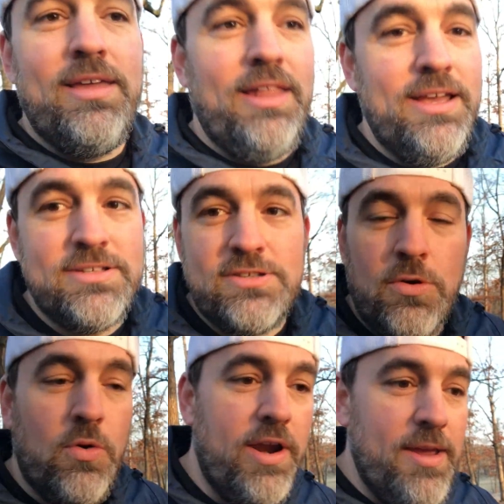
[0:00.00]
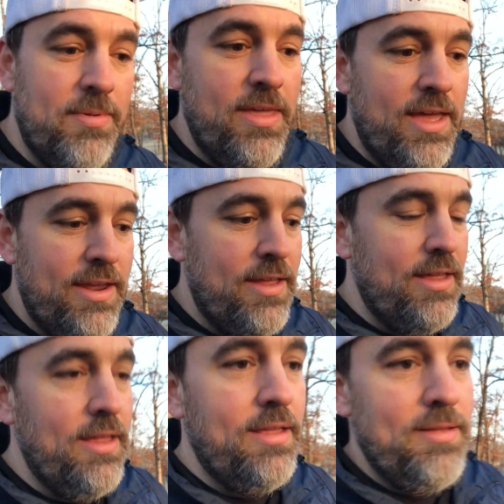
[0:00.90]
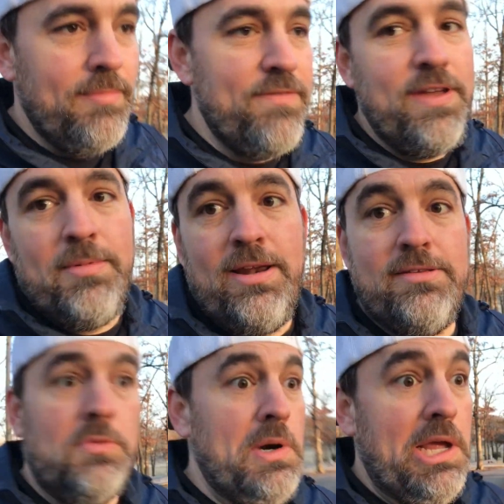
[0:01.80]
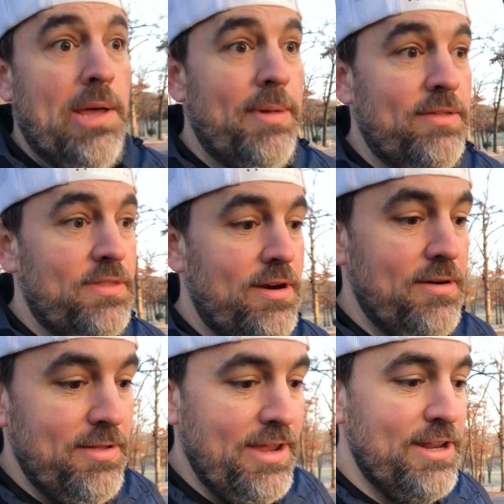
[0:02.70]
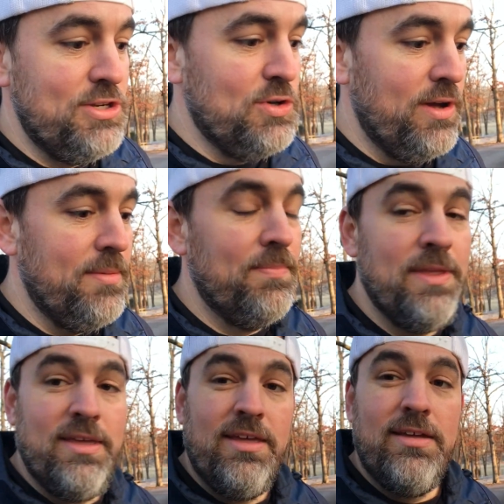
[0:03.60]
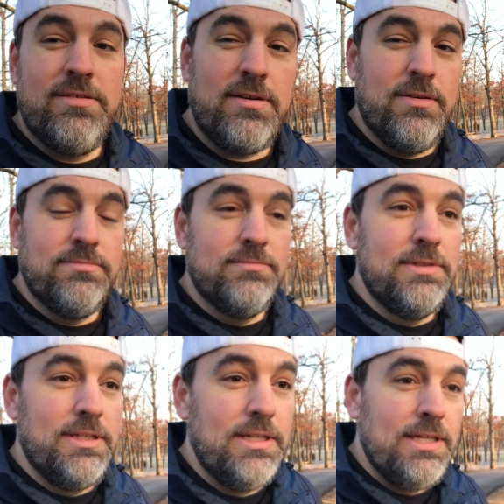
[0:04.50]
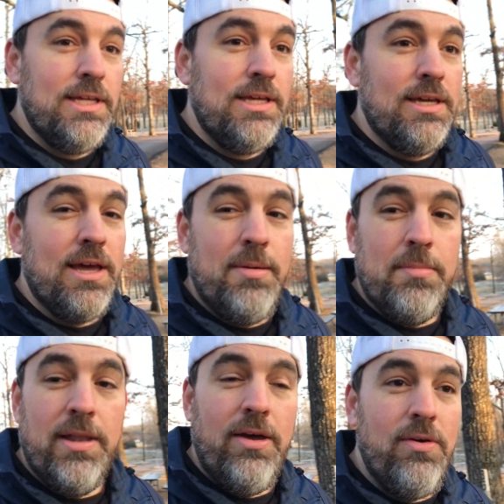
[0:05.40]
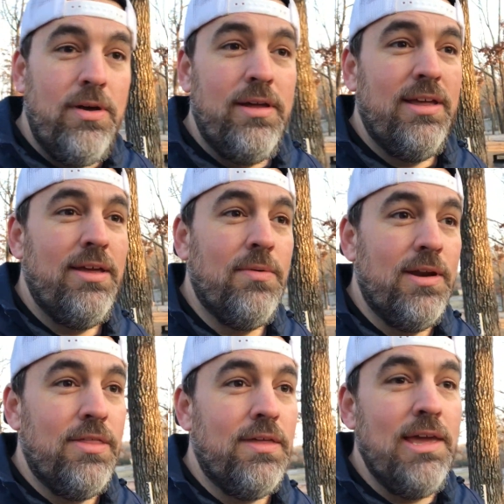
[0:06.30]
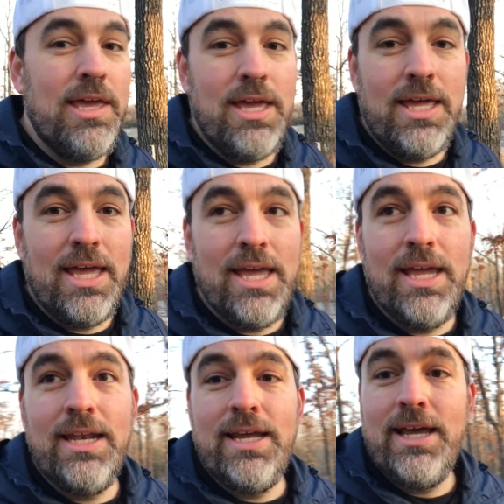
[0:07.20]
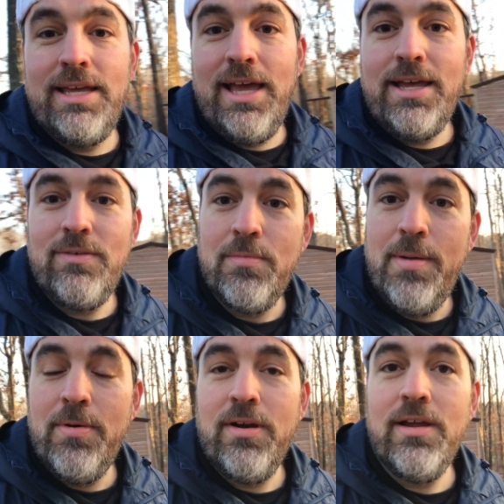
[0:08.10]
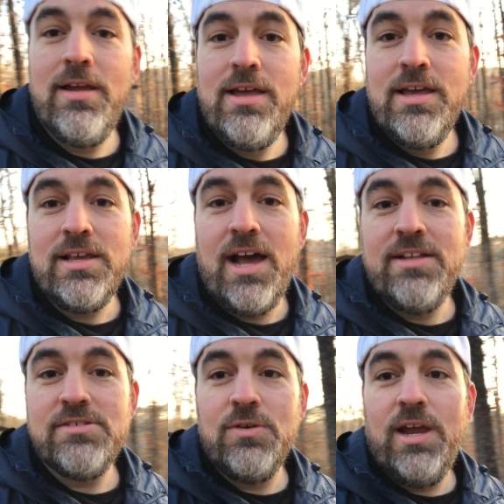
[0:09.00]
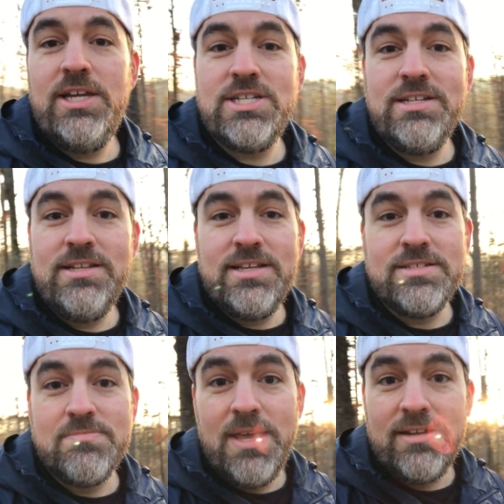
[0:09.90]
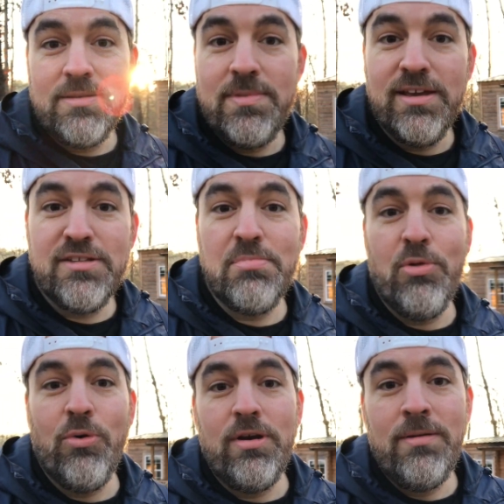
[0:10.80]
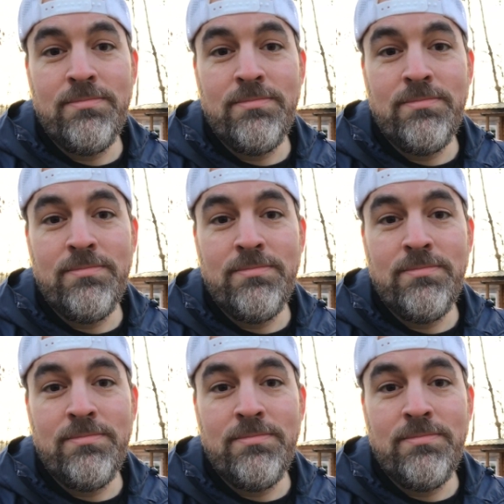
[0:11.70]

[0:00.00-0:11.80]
like so crammed that my family doesn't want to come out there and enjoy it. So comment below, what do you think? And yeah, remember, God's creation is meant to be explored.